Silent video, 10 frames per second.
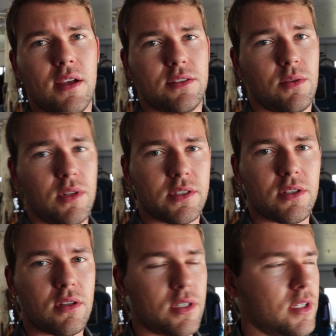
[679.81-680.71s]
So it looks
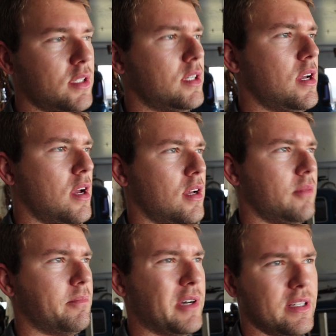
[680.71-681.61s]
all good,
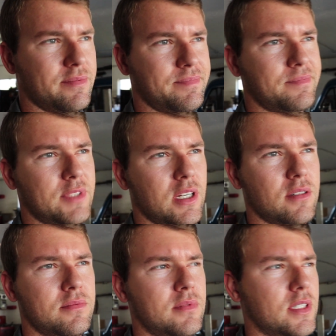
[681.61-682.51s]
but you
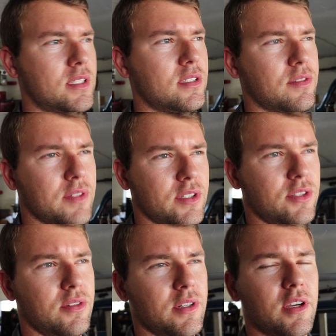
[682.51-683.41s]
know, it's easier for the
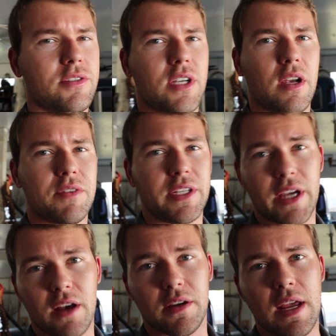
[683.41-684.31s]
tuner to go check everything
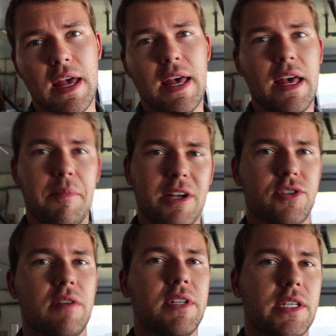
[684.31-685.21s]
out and make
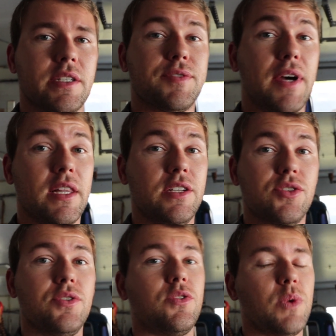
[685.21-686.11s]
sure everything is finely
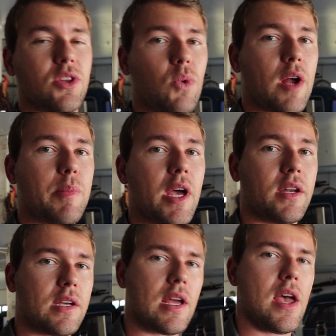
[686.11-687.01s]
tuned with the
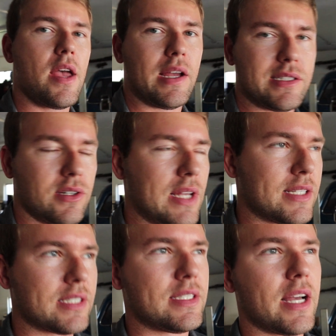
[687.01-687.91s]
wideband. And so
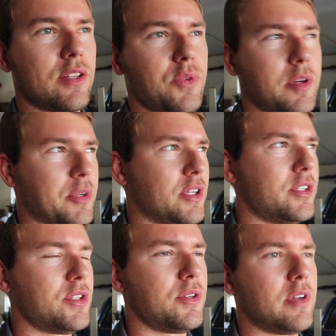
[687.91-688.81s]
that's exactly what I'm gonna
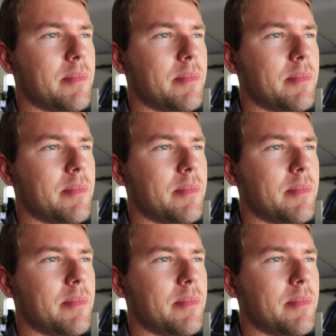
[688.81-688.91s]
do.